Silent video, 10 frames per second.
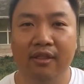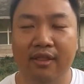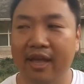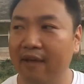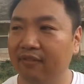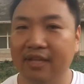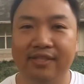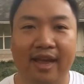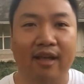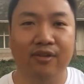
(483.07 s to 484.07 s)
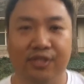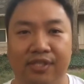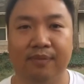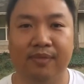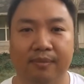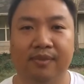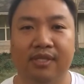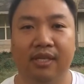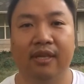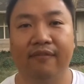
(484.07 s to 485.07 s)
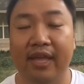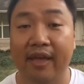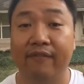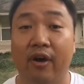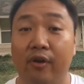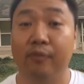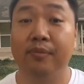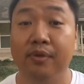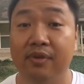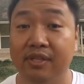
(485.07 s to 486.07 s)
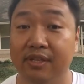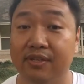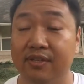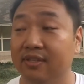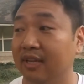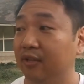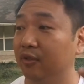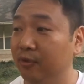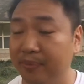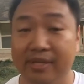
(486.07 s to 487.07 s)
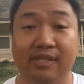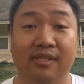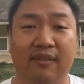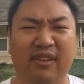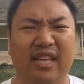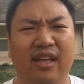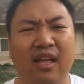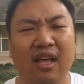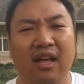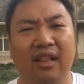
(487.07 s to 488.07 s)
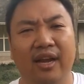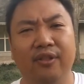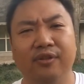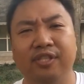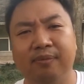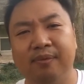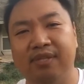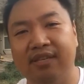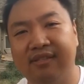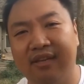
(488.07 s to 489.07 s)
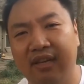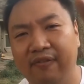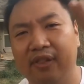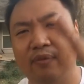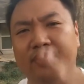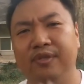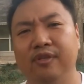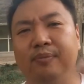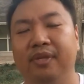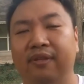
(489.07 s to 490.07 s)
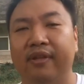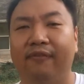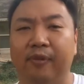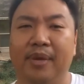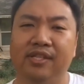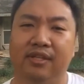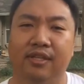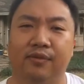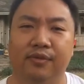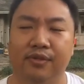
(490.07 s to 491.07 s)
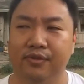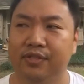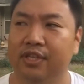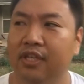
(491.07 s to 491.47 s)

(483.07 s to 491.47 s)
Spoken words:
They have less allergy symptoms. If they have autoimmune conditions like lupus and stuff like that, a lot of those symptoms get significantly reduced because the inflammation gets reduced.